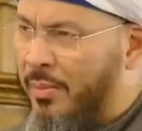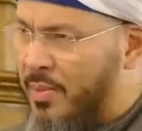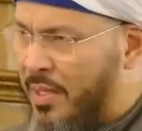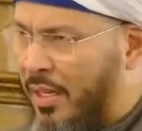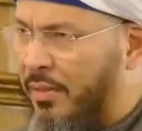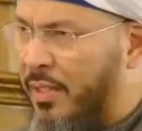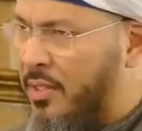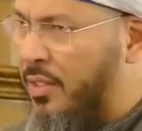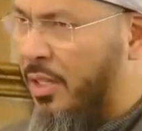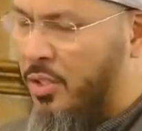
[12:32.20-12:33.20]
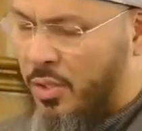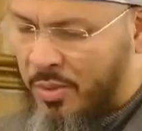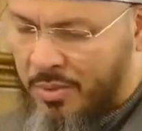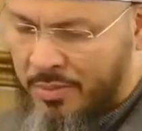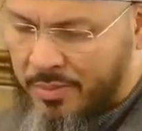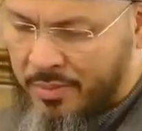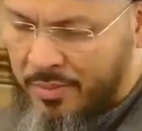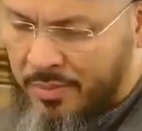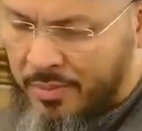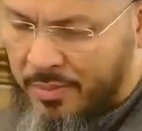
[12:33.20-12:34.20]
of himself is not true
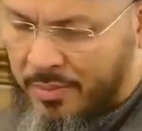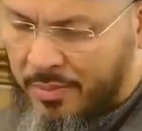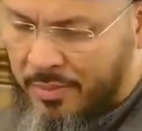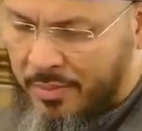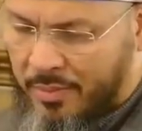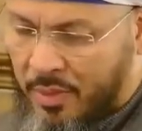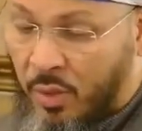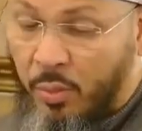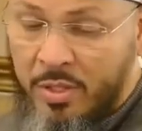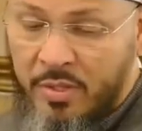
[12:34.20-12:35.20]
or